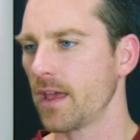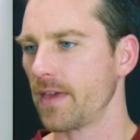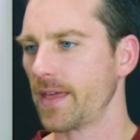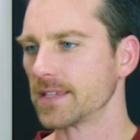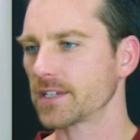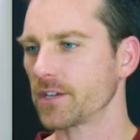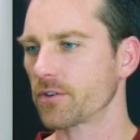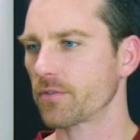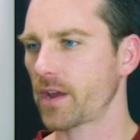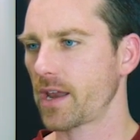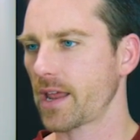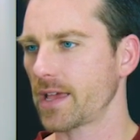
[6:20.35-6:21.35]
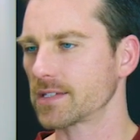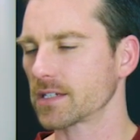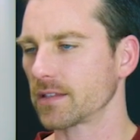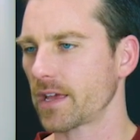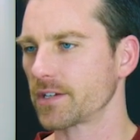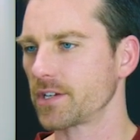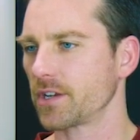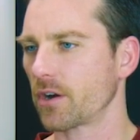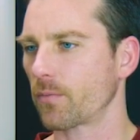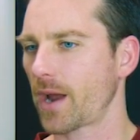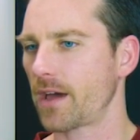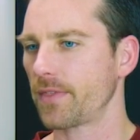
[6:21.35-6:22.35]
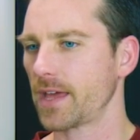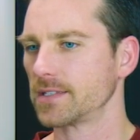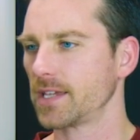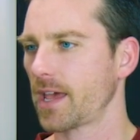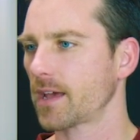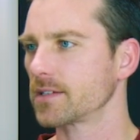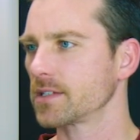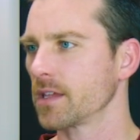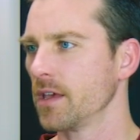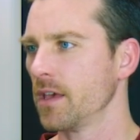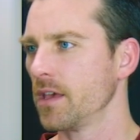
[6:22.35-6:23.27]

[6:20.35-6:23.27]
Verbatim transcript: and that's going to create a selection around that text.